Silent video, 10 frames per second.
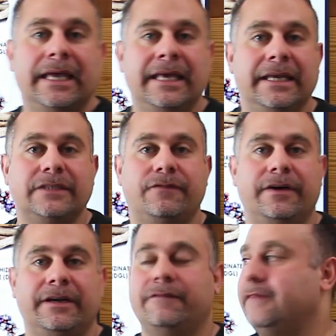it is
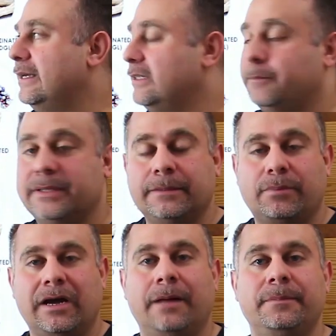very effective, but the
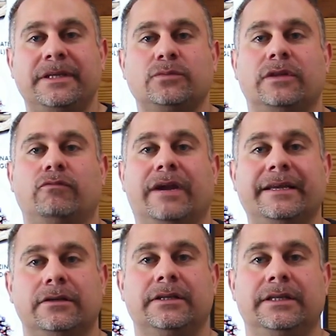problem is with
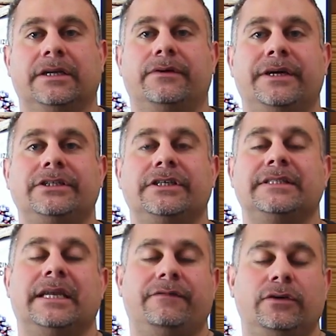regular licorice is
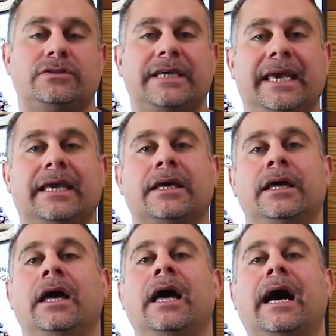that if you take
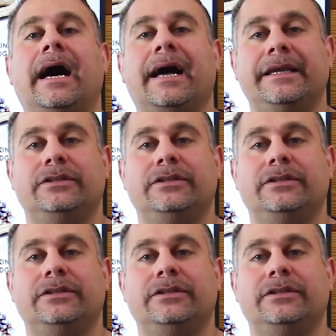high